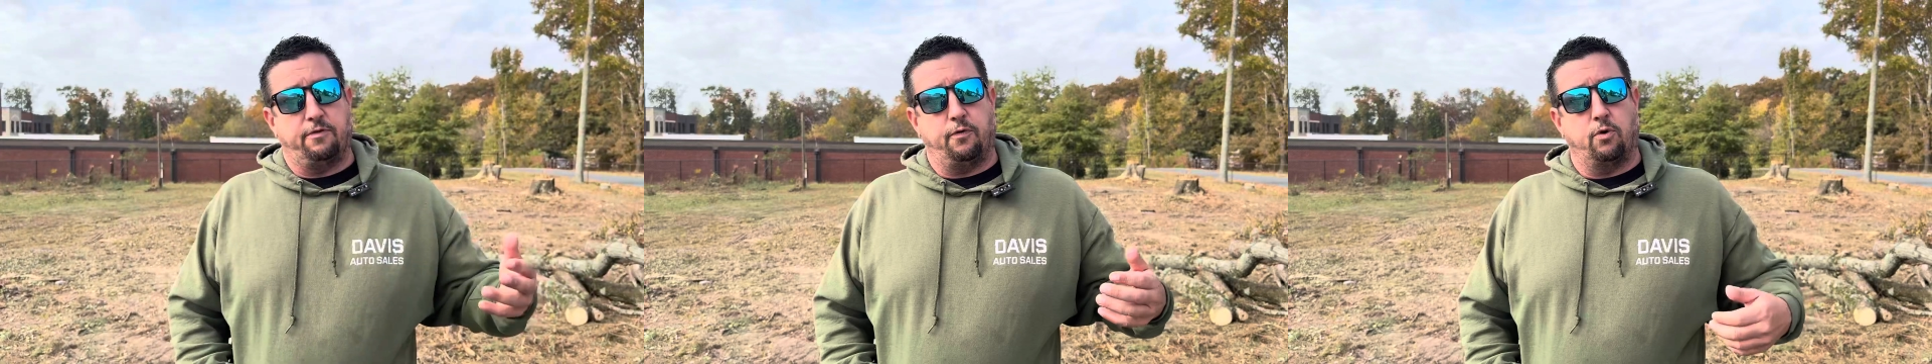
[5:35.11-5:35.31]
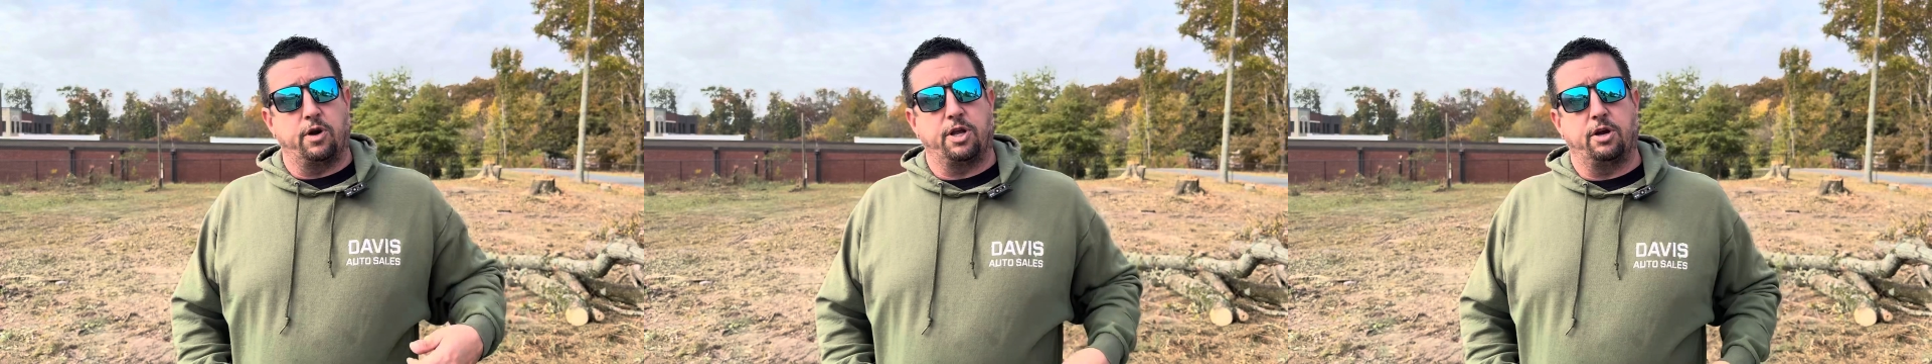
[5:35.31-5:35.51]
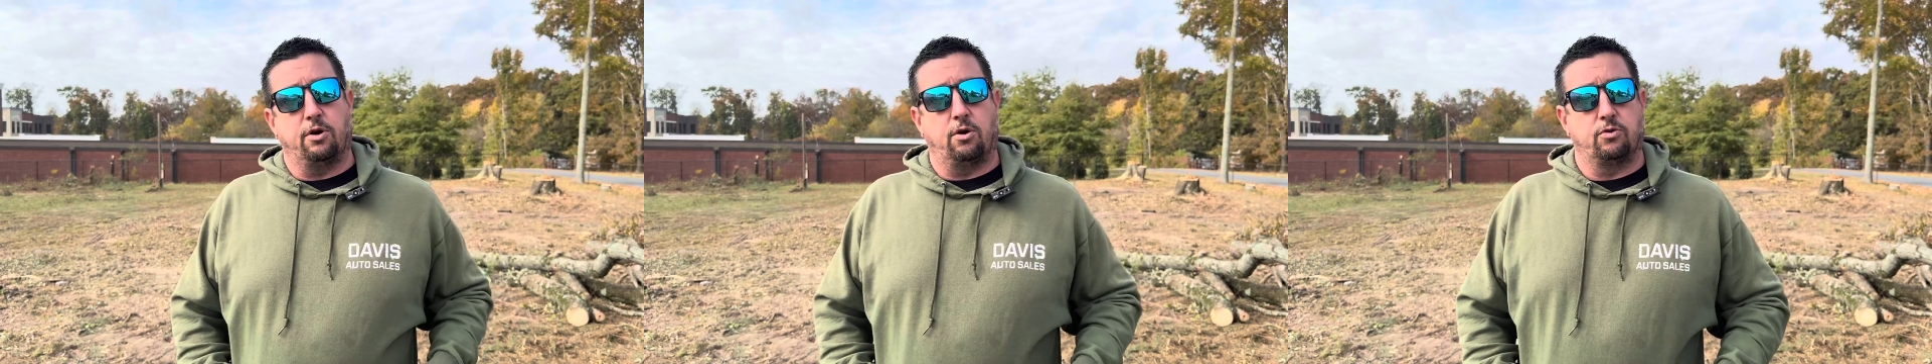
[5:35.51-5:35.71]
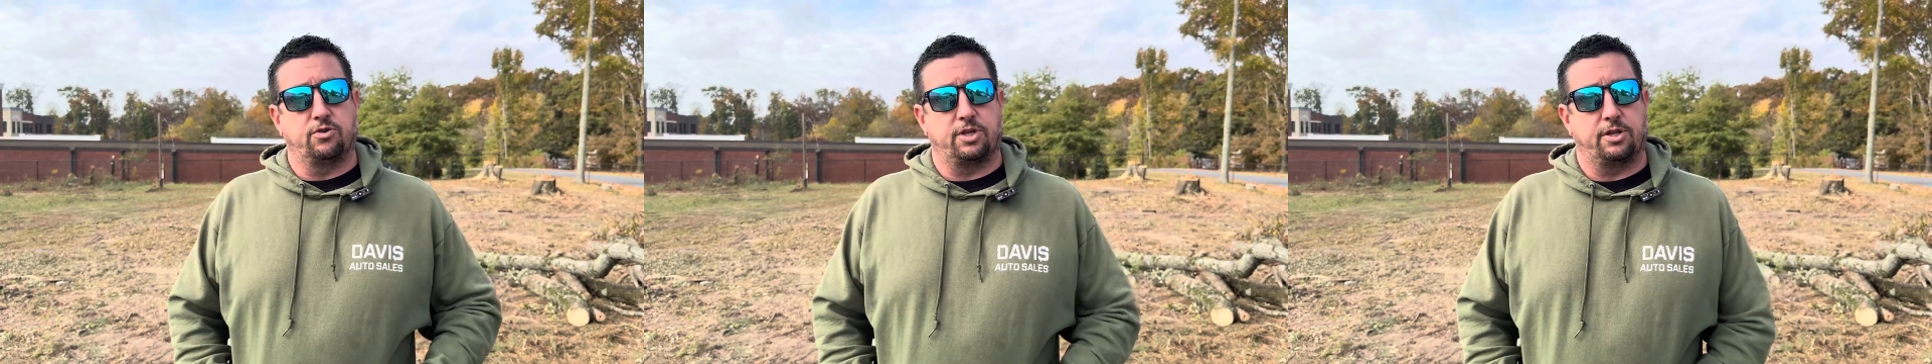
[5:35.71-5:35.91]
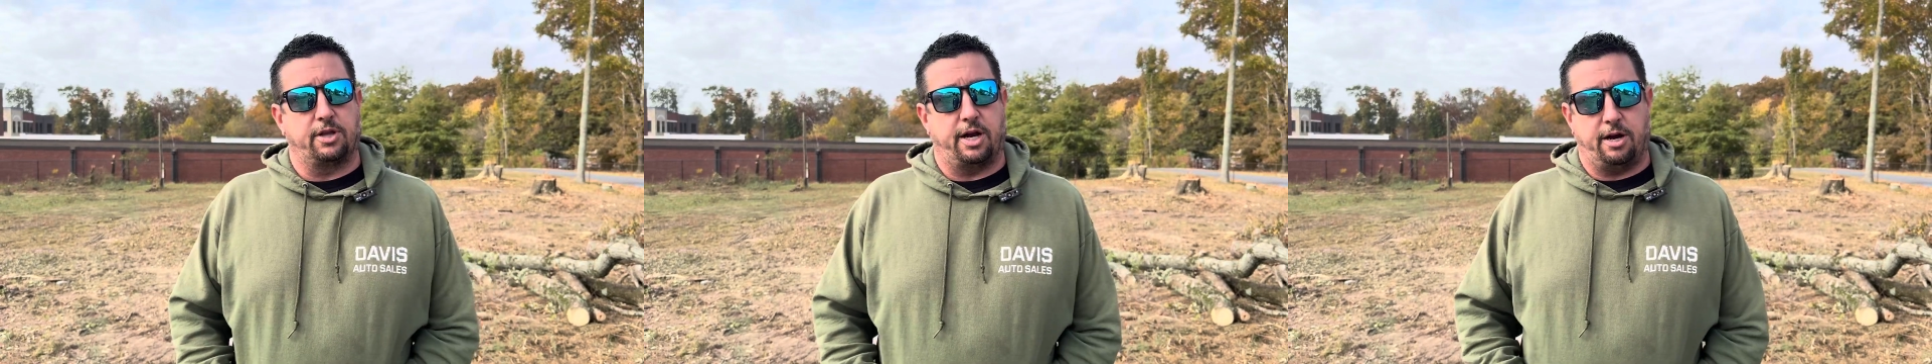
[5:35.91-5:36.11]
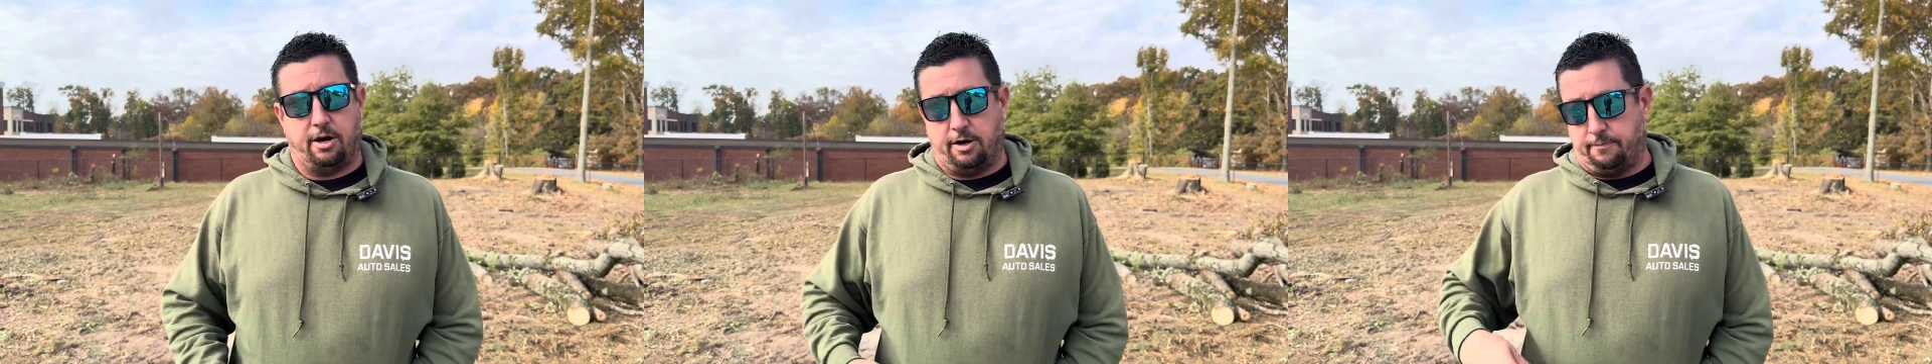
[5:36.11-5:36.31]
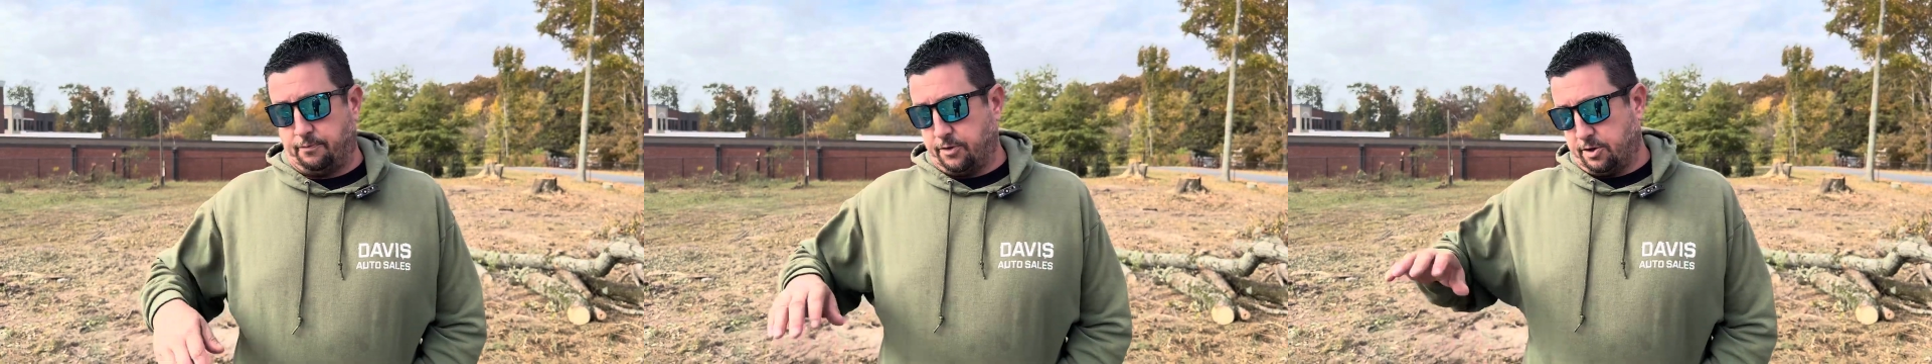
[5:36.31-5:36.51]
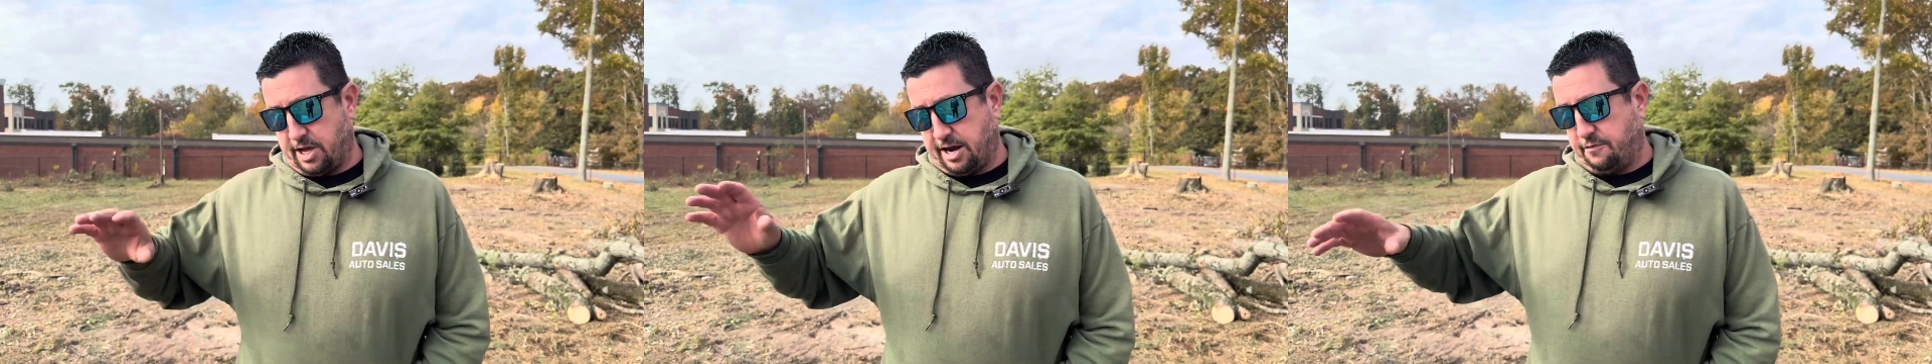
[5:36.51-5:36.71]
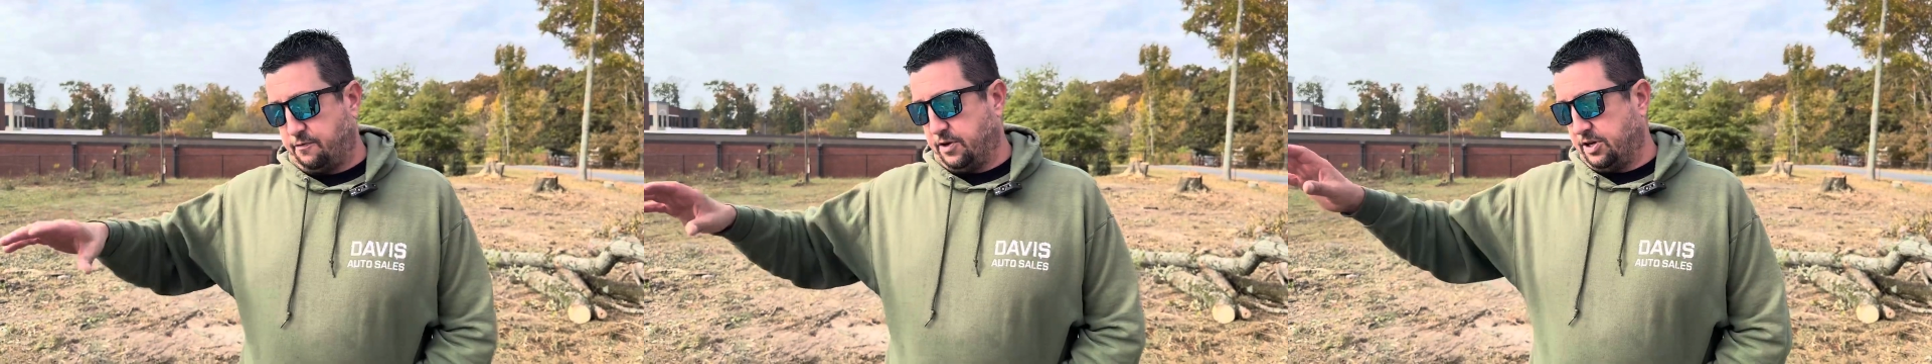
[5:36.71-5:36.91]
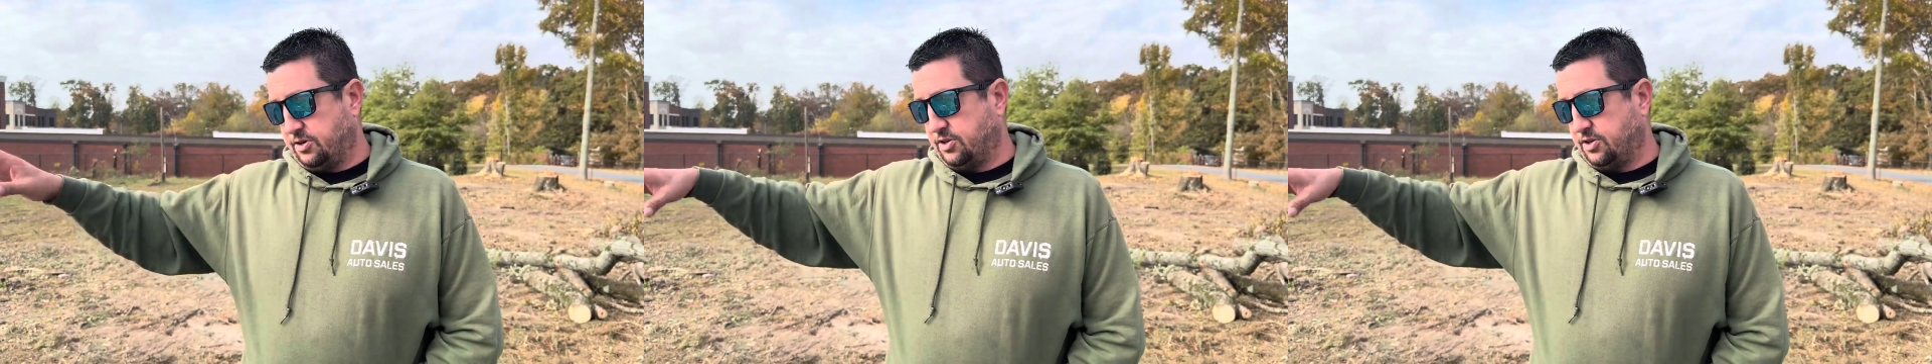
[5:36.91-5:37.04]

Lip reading: 40-year-olds in there and a lot of 50,